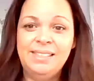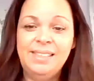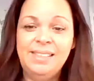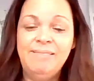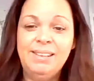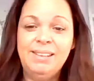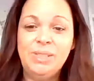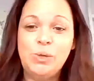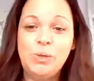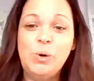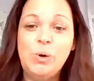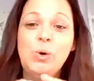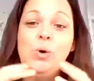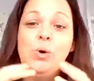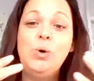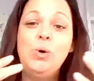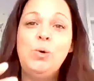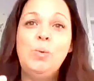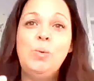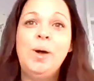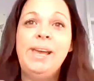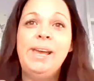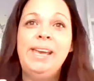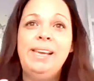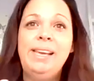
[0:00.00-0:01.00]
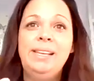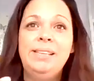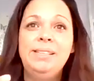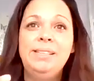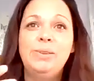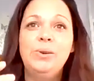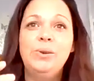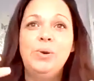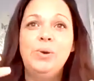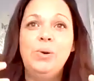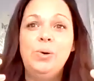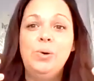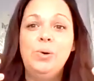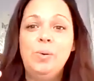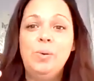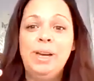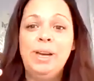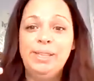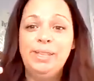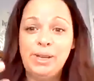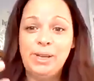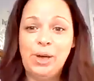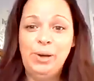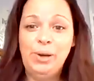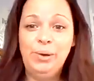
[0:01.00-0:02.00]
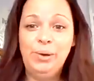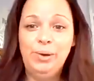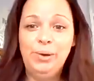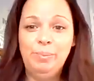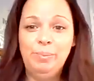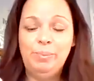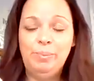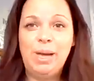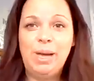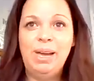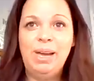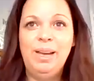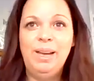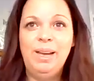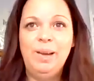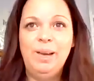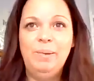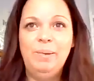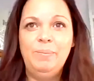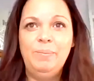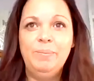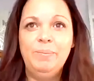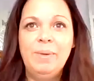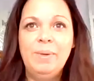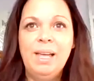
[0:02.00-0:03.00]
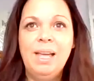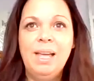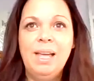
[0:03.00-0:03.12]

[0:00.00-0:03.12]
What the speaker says: there is always hope, and